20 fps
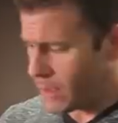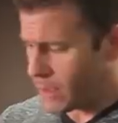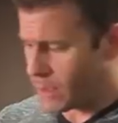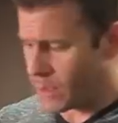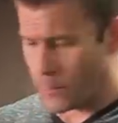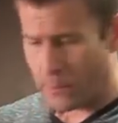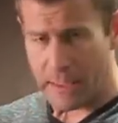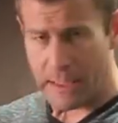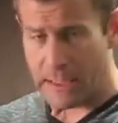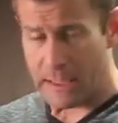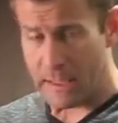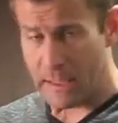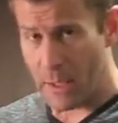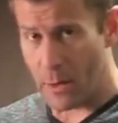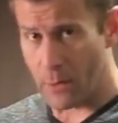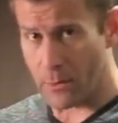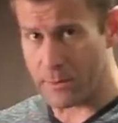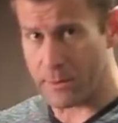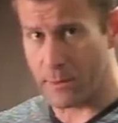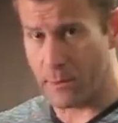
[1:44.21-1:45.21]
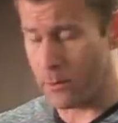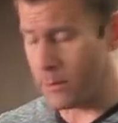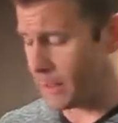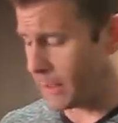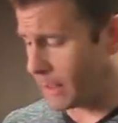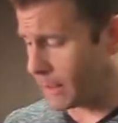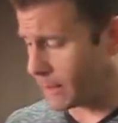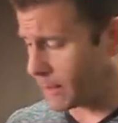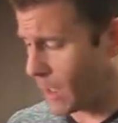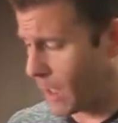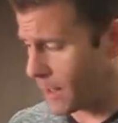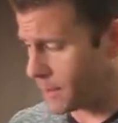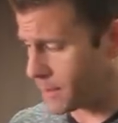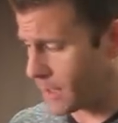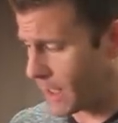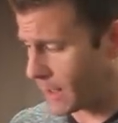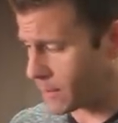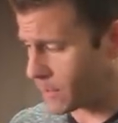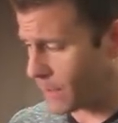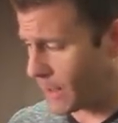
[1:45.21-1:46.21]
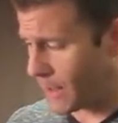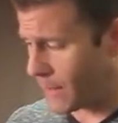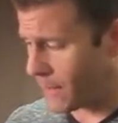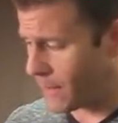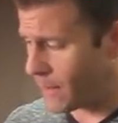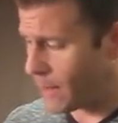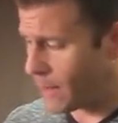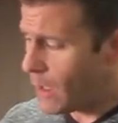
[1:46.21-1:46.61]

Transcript: We need to know who to get in contact with.